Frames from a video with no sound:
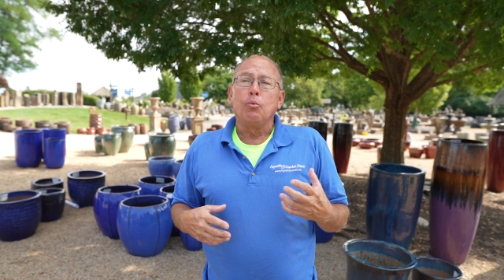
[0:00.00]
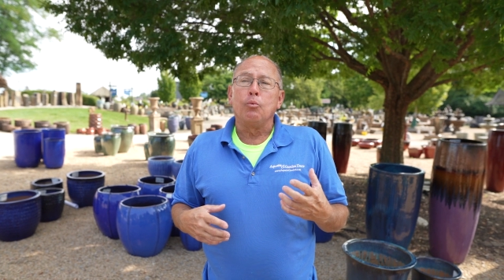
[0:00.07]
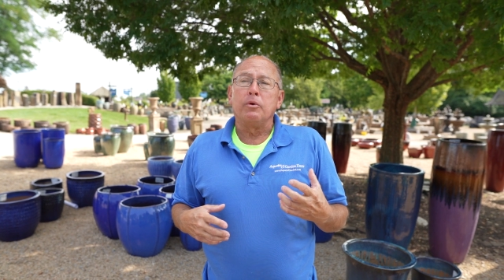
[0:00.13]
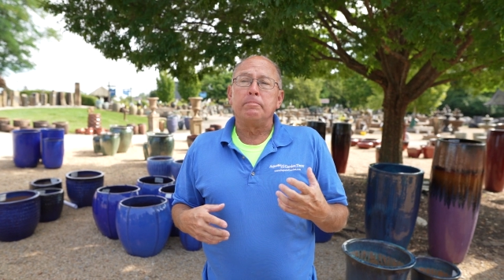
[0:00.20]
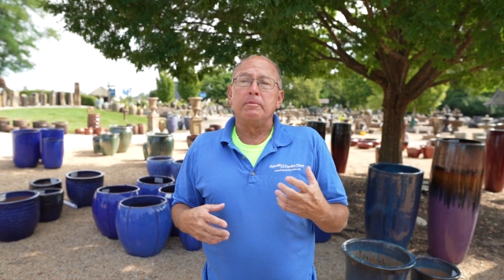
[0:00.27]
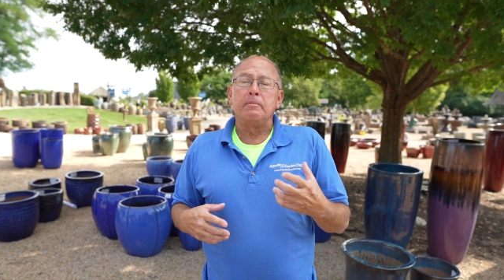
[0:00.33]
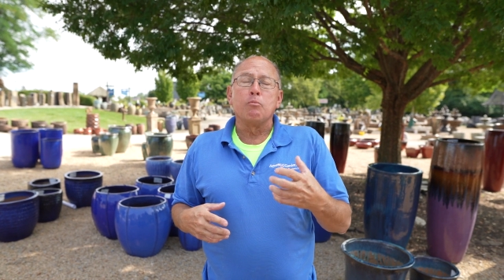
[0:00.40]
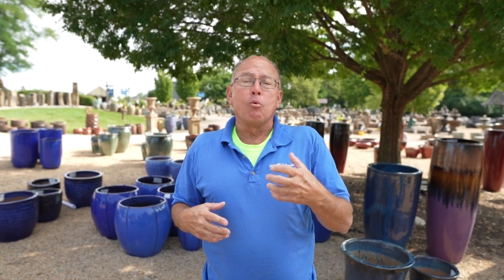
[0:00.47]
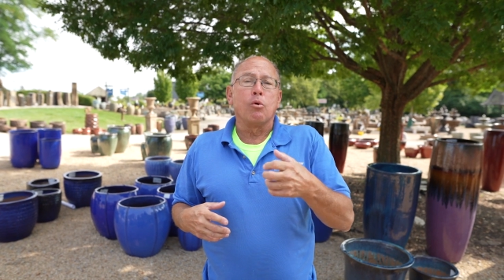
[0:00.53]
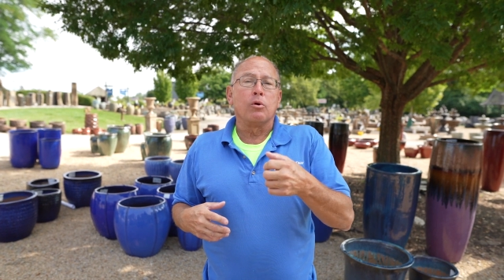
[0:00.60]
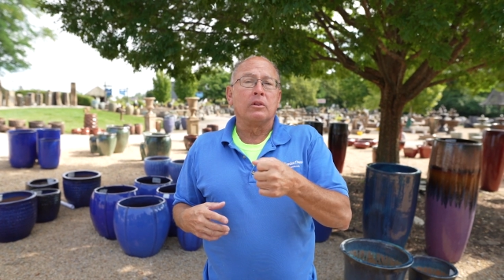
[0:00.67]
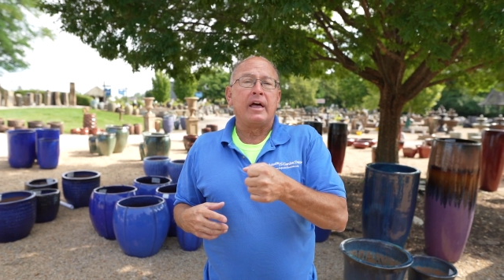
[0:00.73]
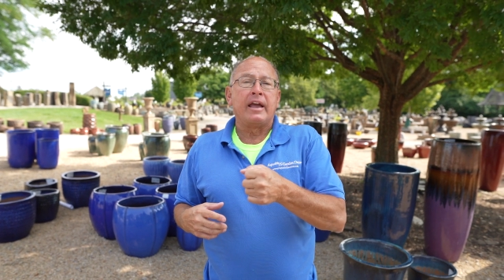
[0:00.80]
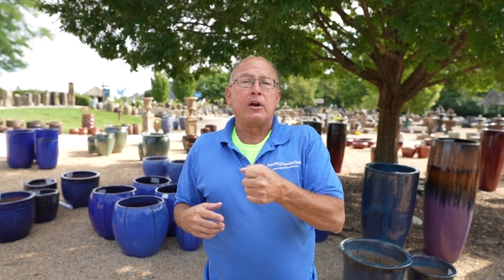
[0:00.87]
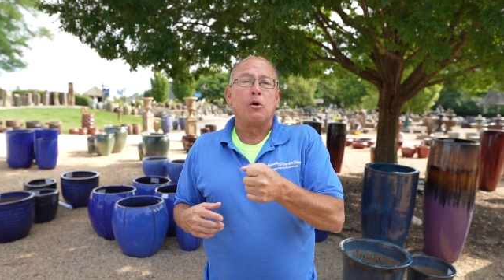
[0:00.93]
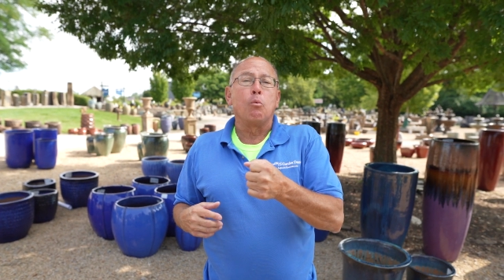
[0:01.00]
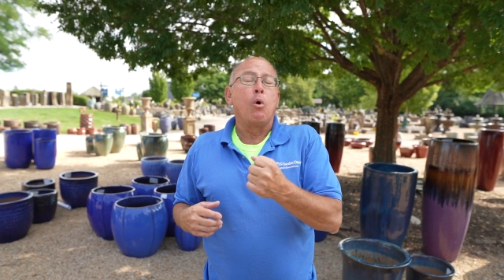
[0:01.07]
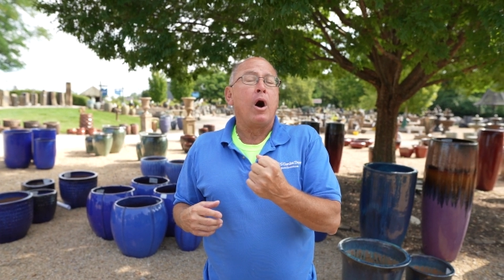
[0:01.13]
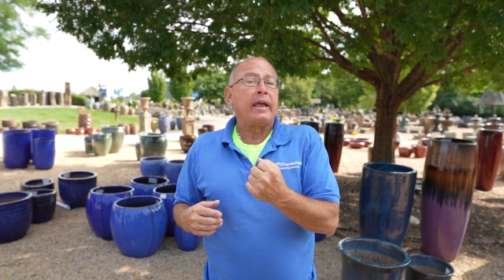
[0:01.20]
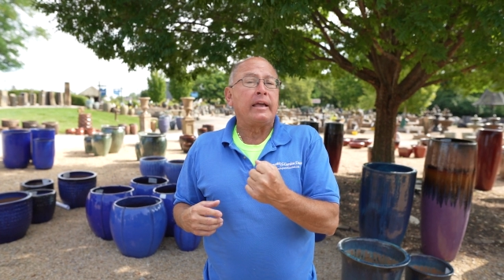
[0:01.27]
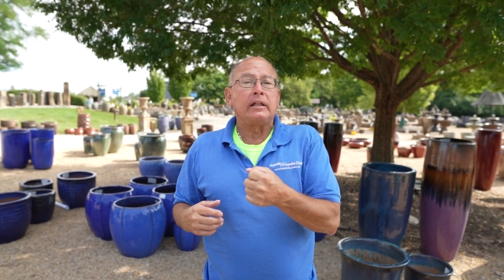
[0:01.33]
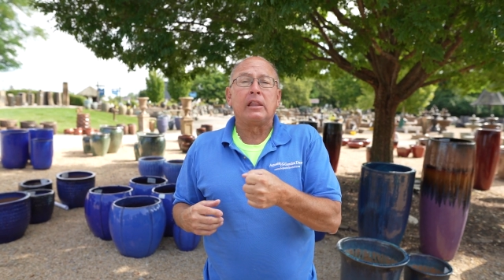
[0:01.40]
would be more like a
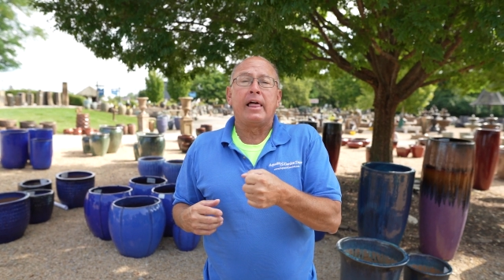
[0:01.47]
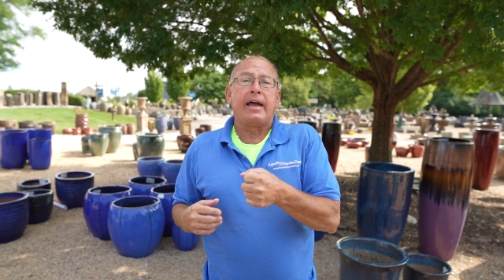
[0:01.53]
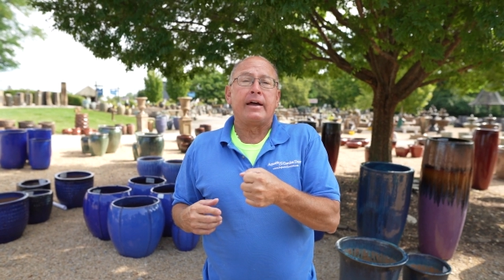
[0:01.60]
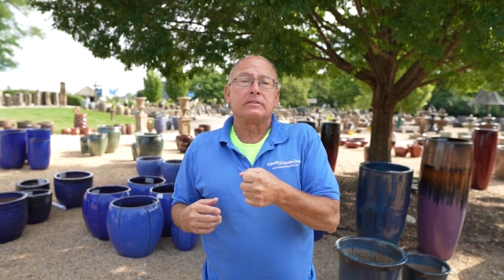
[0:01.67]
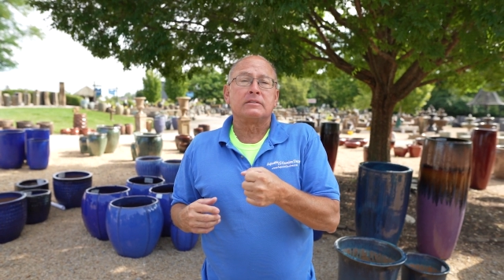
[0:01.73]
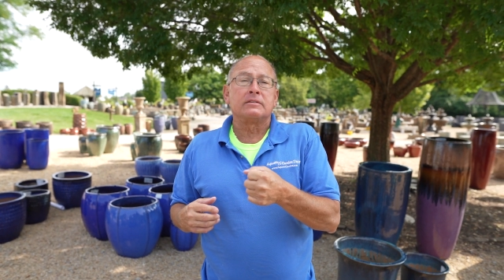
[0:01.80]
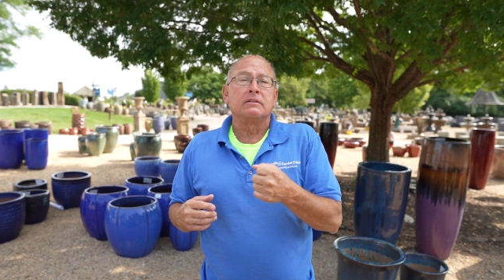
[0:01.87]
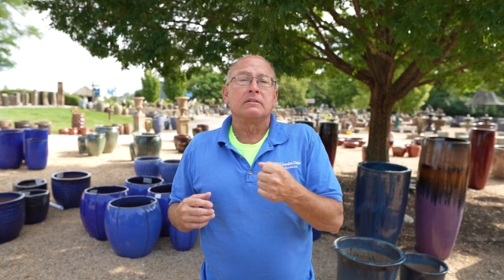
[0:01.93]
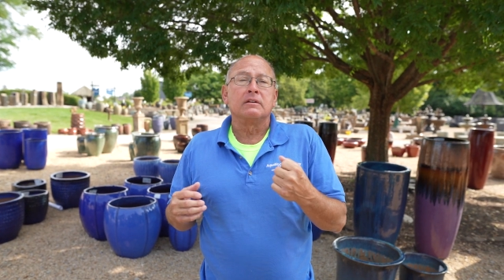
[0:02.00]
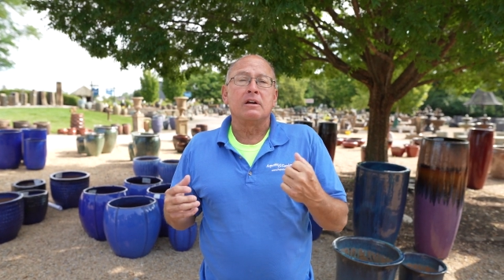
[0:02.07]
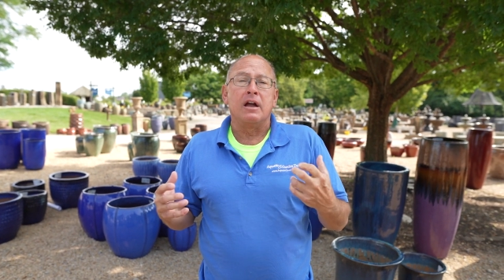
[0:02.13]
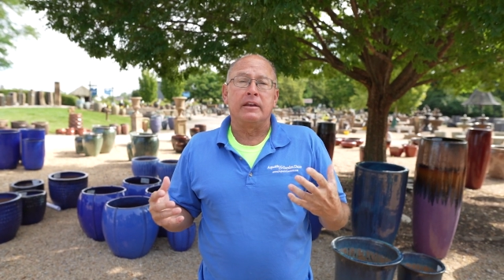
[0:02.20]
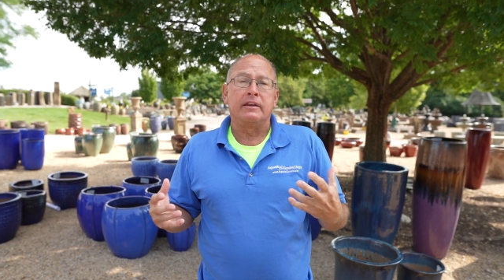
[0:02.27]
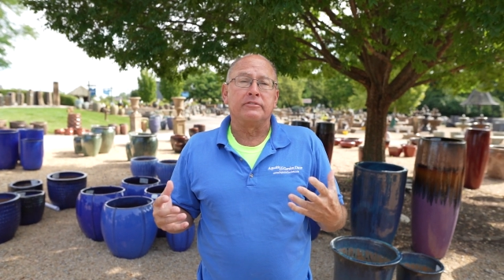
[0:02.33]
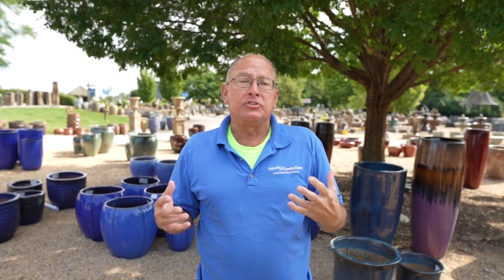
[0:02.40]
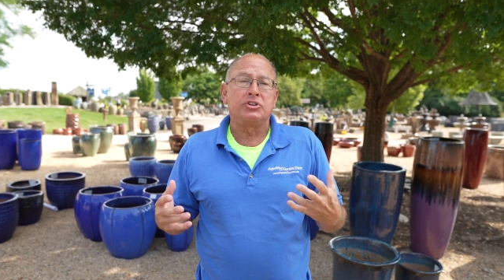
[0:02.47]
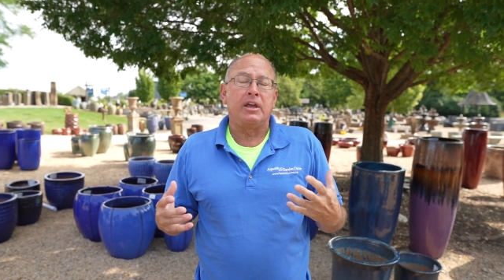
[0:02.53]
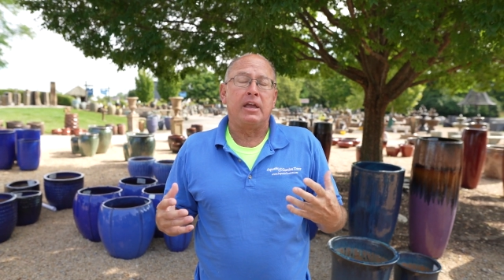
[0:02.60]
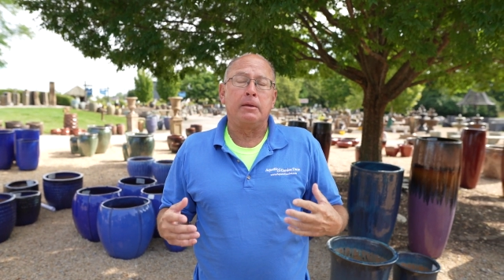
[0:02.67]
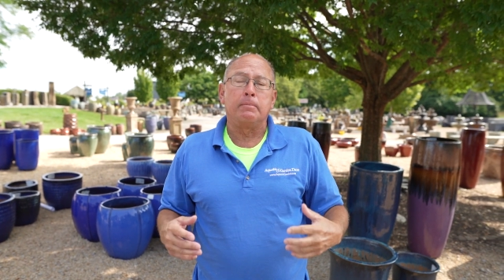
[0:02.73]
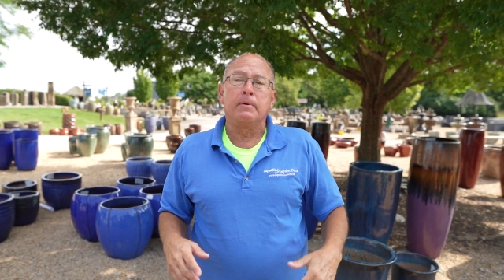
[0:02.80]
wine glass kind of shape.